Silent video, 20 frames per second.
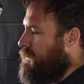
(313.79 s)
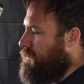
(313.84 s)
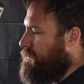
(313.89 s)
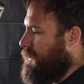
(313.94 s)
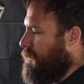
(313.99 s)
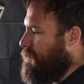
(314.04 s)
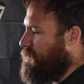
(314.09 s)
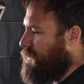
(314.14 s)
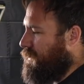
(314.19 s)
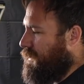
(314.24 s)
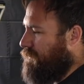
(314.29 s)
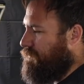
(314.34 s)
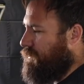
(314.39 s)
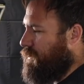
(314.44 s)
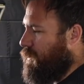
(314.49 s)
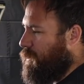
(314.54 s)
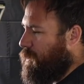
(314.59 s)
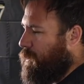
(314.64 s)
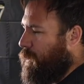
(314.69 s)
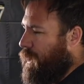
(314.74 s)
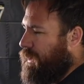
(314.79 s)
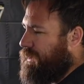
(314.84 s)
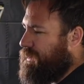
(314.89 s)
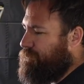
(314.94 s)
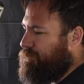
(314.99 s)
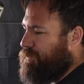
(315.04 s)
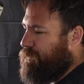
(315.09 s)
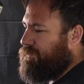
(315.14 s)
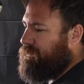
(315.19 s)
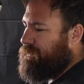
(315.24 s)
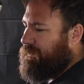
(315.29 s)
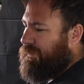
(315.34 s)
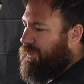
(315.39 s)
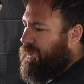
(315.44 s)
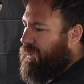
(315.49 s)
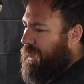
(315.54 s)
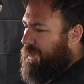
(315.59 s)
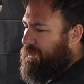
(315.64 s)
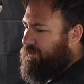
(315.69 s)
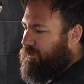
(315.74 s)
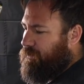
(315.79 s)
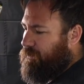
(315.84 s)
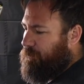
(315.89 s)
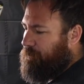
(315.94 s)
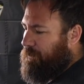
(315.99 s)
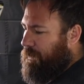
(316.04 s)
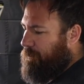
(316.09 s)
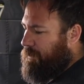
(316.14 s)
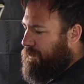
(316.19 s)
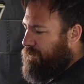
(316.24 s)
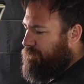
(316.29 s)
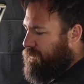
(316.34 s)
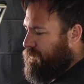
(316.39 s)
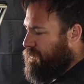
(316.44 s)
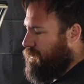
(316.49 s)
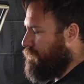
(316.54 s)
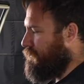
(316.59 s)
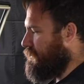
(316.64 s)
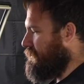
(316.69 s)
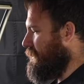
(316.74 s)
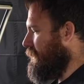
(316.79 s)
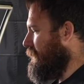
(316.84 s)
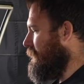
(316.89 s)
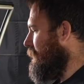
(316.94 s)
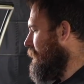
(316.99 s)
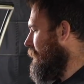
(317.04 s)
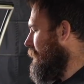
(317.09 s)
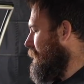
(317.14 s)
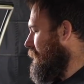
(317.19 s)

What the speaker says: some sort of little quirky boost light or a bit of a novelty.